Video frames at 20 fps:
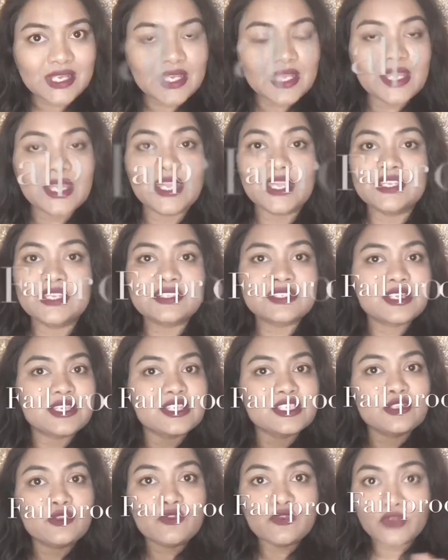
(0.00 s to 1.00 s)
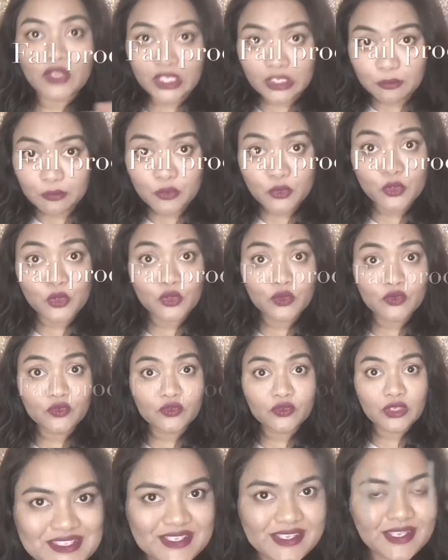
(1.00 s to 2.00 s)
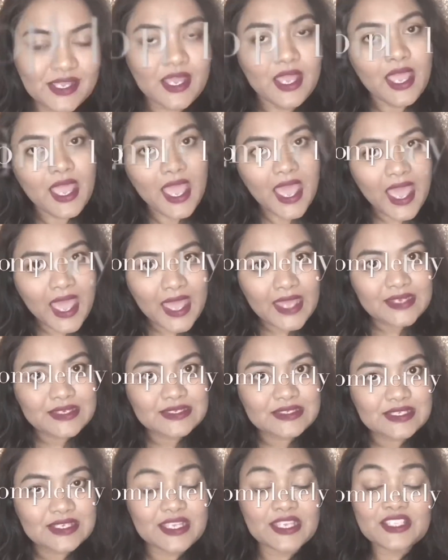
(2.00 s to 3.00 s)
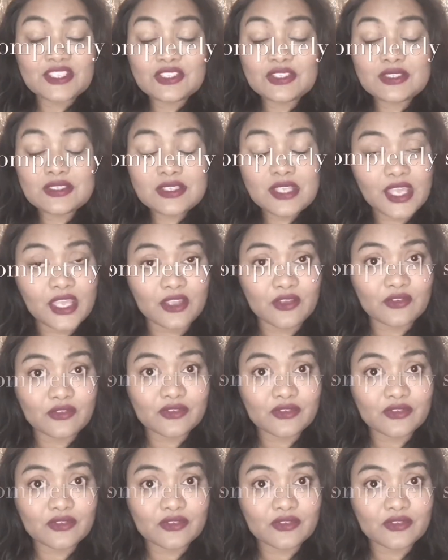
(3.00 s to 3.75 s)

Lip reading: It is fail proof and it's safe.